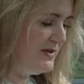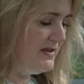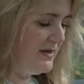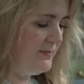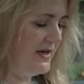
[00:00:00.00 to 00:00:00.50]
be
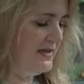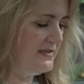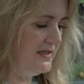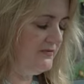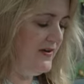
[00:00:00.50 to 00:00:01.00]
like because
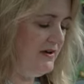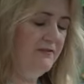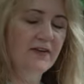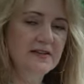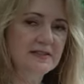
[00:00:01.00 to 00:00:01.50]
it's very
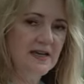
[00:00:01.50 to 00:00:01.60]
front and